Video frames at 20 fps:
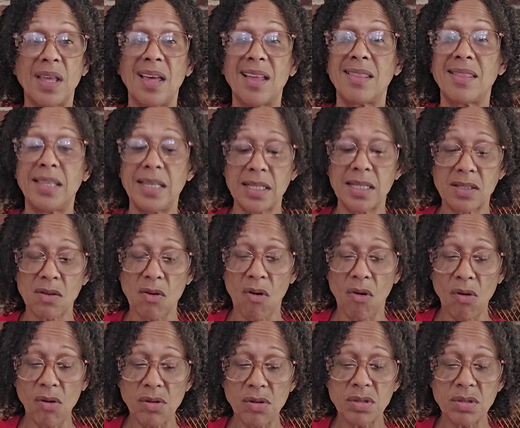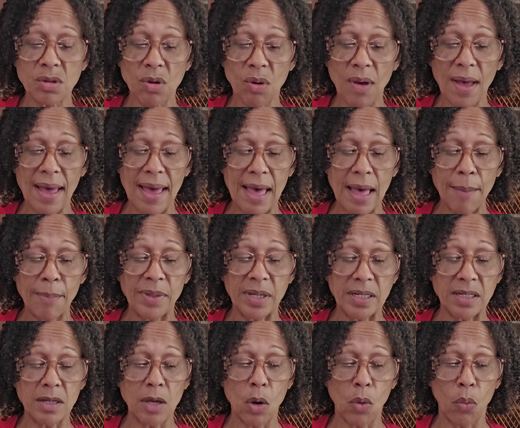This also
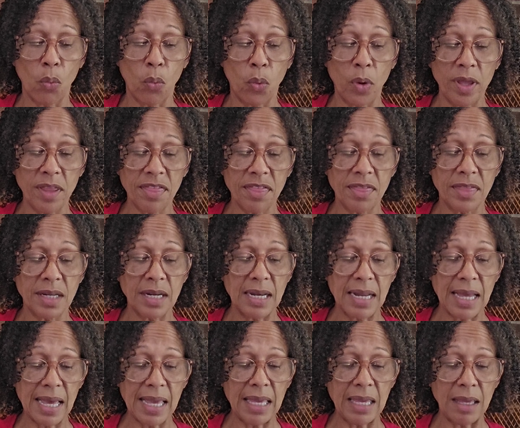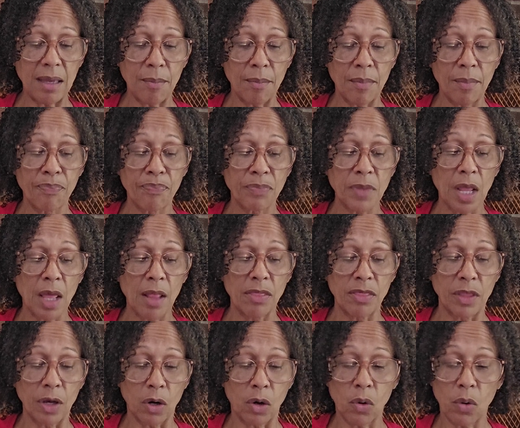happened with the name,
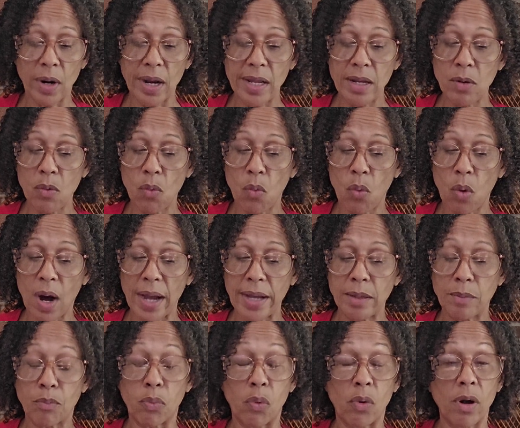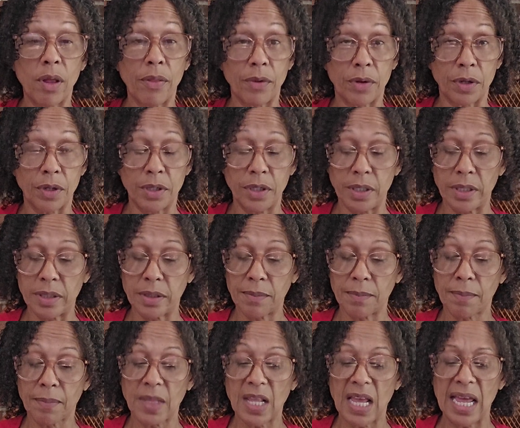the Great White Brotherhood.
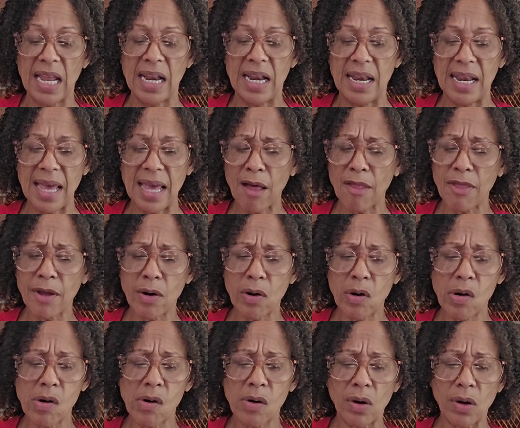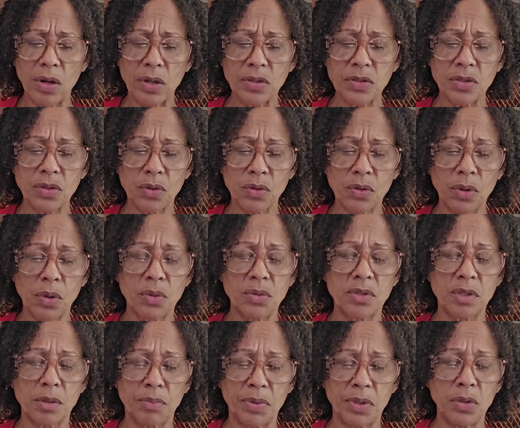Now there are also those
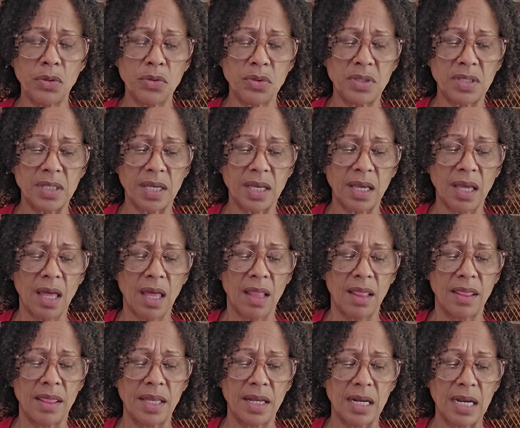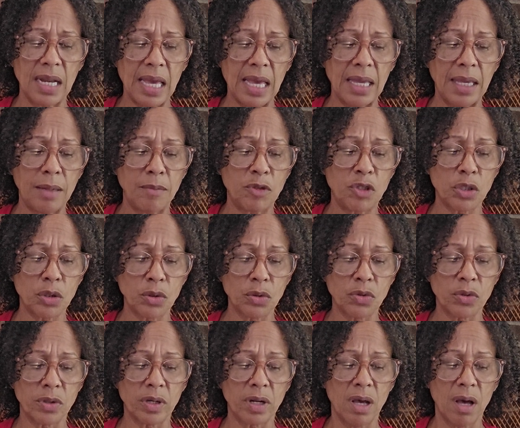abusing the name
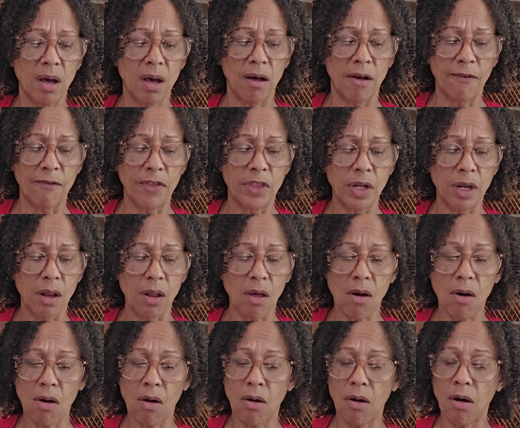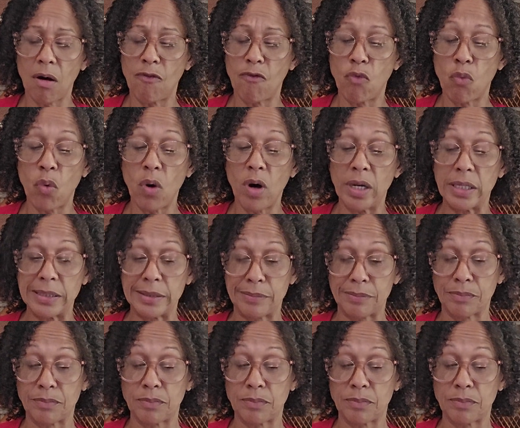Children of the Law of One.